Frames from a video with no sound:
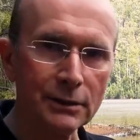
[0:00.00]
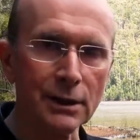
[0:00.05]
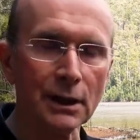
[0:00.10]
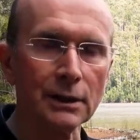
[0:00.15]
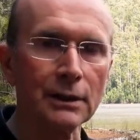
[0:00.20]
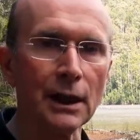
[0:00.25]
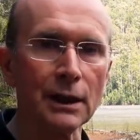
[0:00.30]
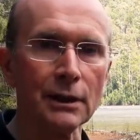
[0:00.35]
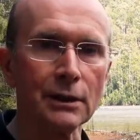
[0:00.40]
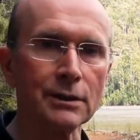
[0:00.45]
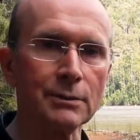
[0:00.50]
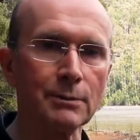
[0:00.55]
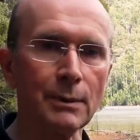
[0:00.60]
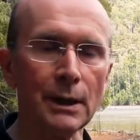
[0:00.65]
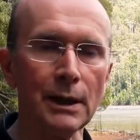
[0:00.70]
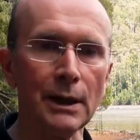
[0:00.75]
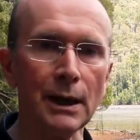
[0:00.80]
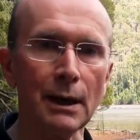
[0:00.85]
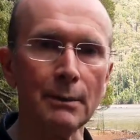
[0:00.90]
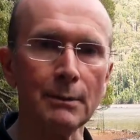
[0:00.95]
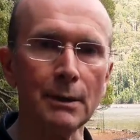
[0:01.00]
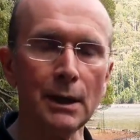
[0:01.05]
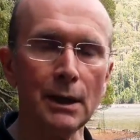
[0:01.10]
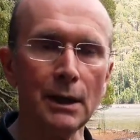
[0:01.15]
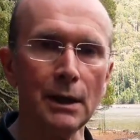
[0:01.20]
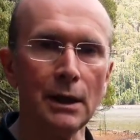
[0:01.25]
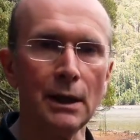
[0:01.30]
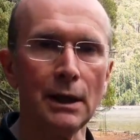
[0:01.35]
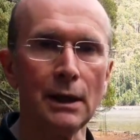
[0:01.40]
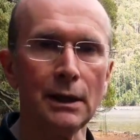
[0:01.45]
So take the speed up
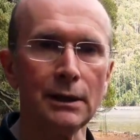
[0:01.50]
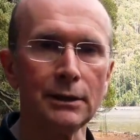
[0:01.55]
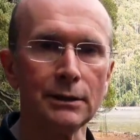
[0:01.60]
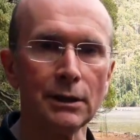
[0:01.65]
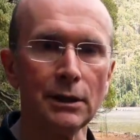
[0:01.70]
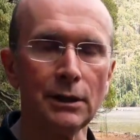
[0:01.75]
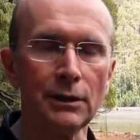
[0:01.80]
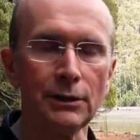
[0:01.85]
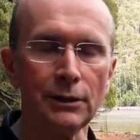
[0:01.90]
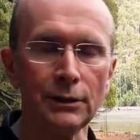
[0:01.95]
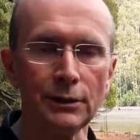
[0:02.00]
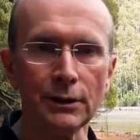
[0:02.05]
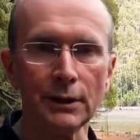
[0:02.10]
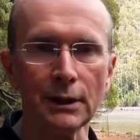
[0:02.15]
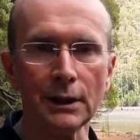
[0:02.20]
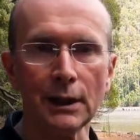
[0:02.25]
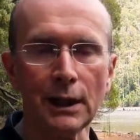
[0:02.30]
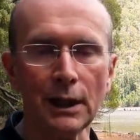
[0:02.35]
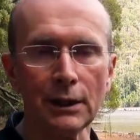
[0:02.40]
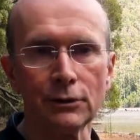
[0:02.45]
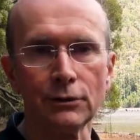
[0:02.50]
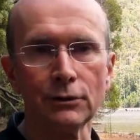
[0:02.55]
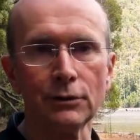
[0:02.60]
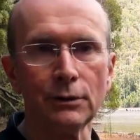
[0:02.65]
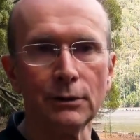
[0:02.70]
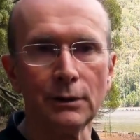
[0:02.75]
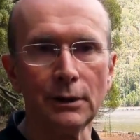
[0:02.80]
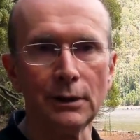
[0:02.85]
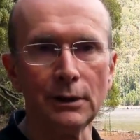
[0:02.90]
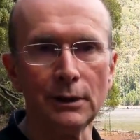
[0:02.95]
until you get
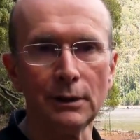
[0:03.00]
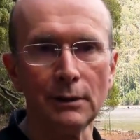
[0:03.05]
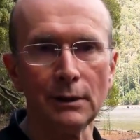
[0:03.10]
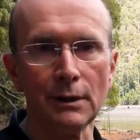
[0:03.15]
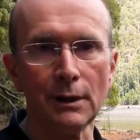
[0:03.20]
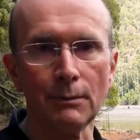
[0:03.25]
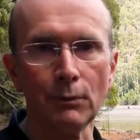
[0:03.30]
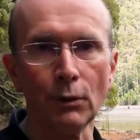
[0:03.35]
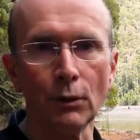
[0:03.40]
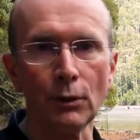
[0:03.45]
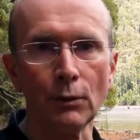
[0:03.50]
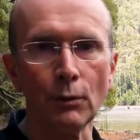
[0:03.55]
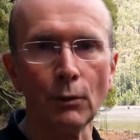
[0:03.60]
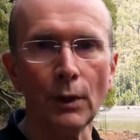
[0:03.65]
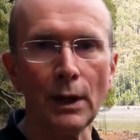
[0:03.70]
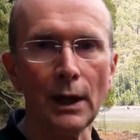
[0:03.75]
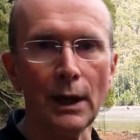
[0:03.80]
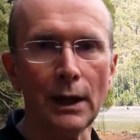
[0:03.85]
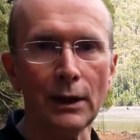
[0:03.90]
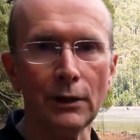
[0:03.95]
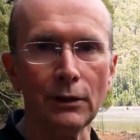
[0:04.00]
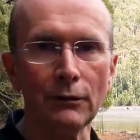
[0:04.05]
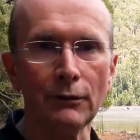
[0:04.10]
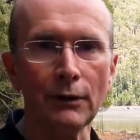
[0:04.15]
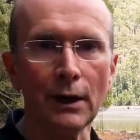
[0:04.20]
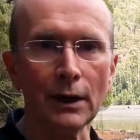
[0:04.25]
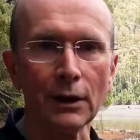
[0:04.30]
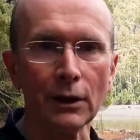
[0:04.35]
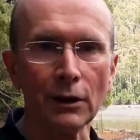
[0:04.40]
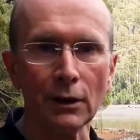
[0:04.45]
to a point where you've
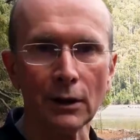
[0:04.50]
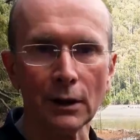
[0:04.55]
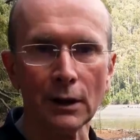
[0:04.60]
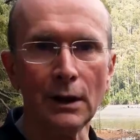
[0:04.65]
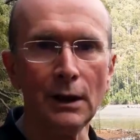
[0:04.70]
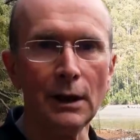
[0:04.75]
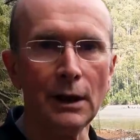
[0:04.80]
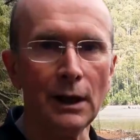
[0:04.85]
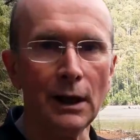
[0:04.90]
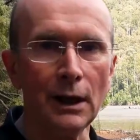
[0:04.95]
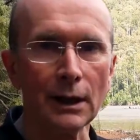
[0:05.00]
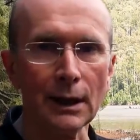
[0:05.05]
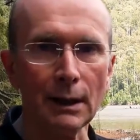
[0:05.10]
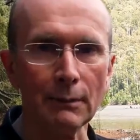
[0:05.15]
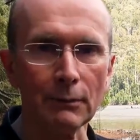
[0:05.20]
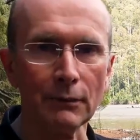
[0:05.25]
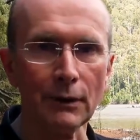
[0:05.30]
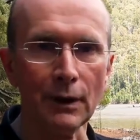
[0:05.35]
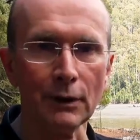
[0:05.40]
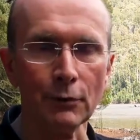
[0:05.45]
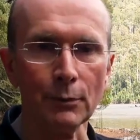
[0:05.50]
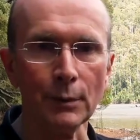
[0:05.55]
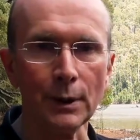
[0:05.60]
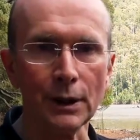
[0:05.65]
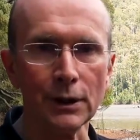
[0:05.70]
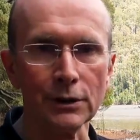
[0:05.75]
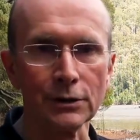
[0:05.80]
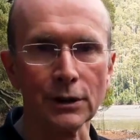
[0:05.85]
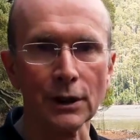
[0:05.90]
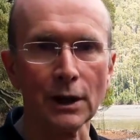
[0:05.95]
only got a couple of 100
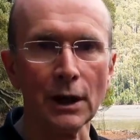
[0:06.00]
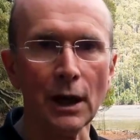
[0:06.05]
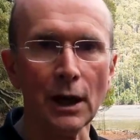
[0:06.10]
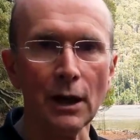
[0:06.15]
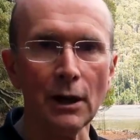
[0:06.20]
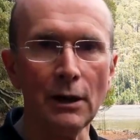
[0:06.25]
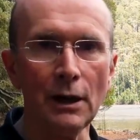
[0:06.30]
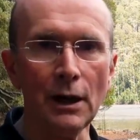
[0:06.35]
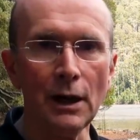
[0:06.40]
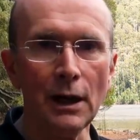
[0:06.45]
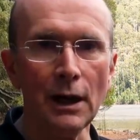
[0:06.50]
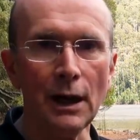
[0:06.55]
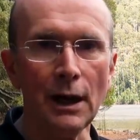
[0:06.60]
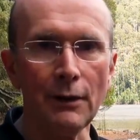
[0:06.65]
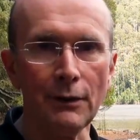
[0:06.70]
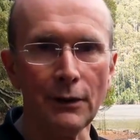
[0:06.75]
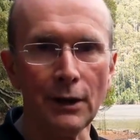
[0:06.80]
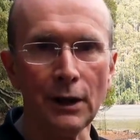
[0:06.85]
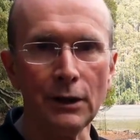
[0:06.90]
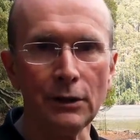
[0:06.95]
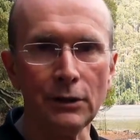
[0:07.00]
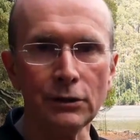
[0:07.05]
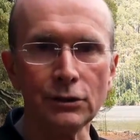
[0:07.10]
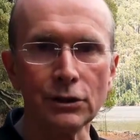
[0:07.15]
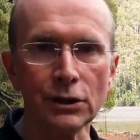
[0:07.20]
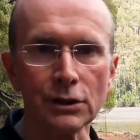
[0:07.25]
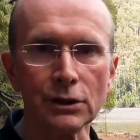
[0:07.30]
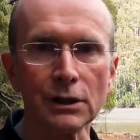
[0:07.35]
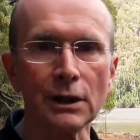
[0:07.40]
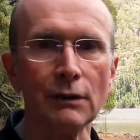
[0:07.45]
metres to go, and then
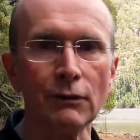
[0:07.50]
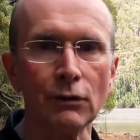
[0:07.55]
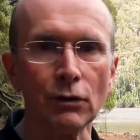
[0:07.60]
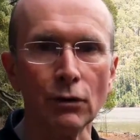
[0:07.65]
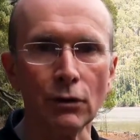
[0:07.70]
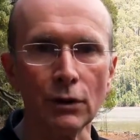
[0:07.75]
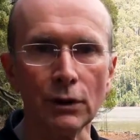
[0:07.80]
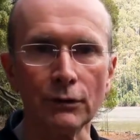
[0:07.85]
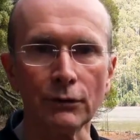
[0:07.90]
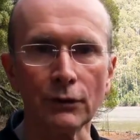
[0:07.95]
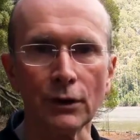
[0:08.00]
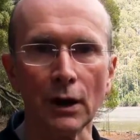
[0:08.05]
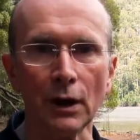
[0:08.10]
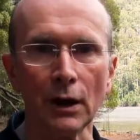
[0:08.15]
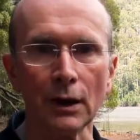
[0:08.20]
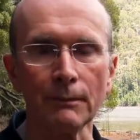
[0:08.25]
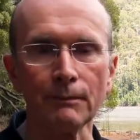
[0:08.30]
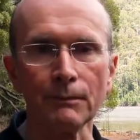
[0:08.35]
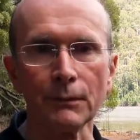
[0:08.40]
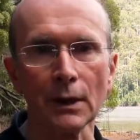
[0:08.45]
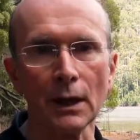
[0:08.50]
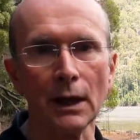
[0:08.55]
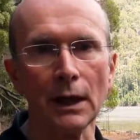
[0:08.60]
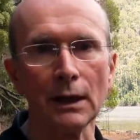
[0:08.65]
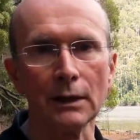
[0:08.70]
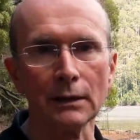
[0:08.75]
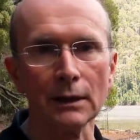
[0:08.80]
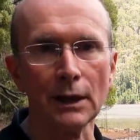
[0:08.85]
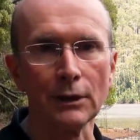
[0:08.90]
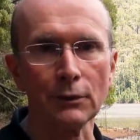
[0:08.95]
just give it all you've got
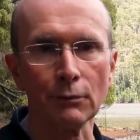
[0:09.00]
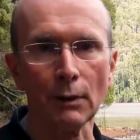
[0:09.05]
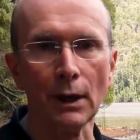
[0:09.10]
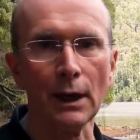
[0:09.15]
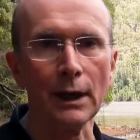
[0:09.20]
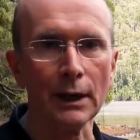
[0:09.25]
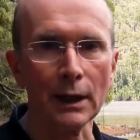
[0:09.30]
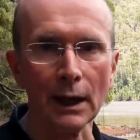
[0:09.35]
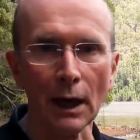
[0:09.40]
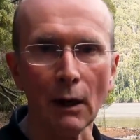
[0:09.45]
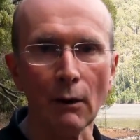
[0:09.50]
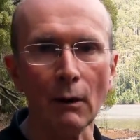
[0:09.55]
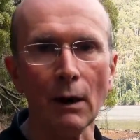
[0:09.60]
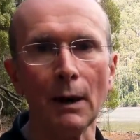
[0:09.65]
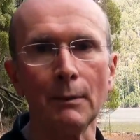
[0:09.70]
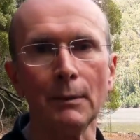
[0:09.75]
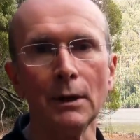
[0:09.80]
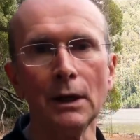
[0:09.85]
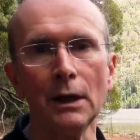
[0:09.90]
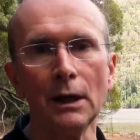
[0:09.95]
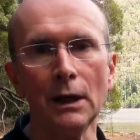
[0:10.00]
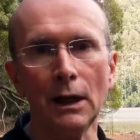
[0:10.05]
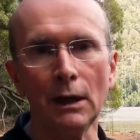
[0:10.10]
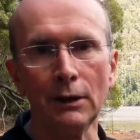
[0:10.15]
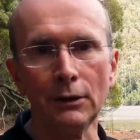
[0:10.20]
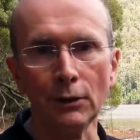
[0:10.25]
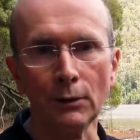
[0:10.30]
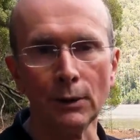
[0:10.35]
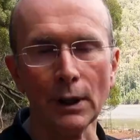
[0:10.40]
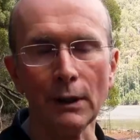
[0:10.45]
and let the rating go up
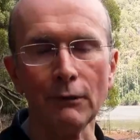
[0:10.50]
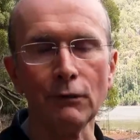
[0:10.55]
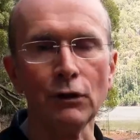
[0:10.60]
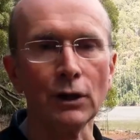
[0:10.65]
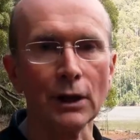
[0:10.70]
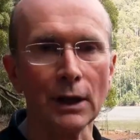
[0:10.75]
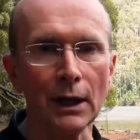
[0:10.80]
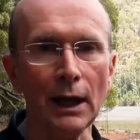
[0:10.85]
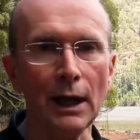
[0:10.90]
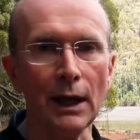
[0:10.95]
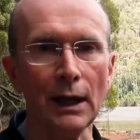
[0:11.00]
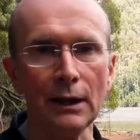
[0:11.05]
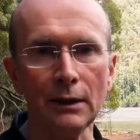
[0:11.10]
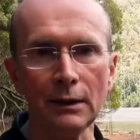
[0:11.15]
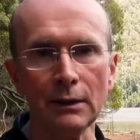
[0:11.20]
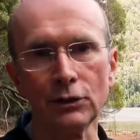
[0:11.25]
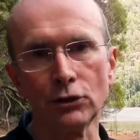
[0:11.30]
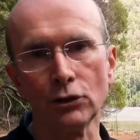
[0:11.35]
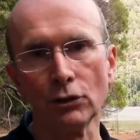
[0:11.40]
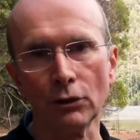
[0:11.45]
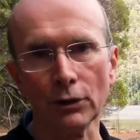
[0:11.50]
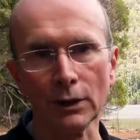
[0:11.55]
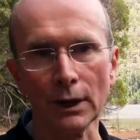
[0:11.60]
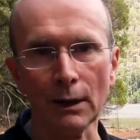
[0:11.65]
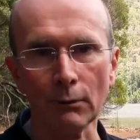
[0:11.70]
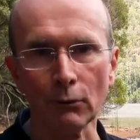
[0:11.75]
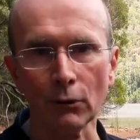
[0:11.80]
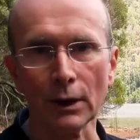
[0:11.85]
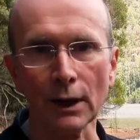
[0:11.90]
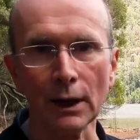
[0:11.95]
and do whatever you can, shorten
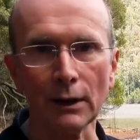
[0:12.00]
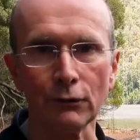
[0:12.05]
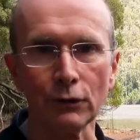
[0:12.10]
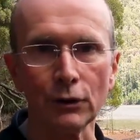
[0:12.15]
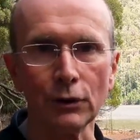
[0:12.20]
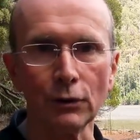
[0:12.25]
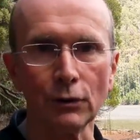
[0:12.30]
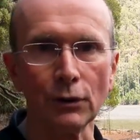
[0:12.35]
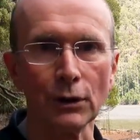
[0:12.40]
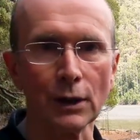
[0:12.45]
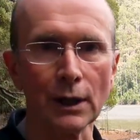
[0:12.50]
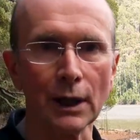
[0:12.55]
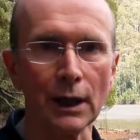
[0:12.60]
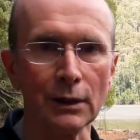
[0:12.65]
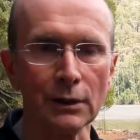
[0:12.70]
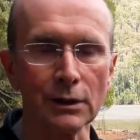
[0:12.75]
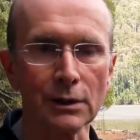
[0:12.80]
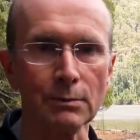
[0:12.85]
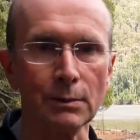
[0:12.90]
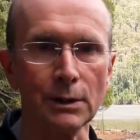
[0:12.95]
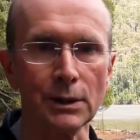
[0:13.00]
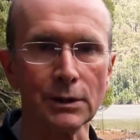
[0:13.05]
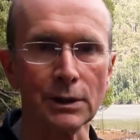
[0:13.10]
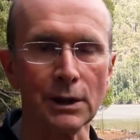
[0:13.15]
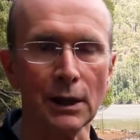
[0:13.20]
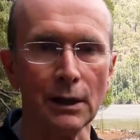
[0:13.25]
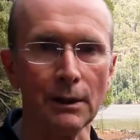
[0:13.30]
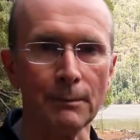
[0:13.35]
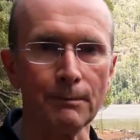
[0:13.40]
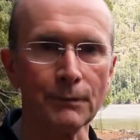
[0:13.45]
up whatever, in order to get the splits
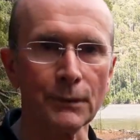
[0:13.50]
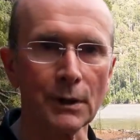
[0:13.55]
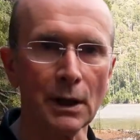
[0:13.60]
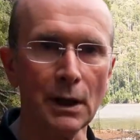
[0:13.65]
down.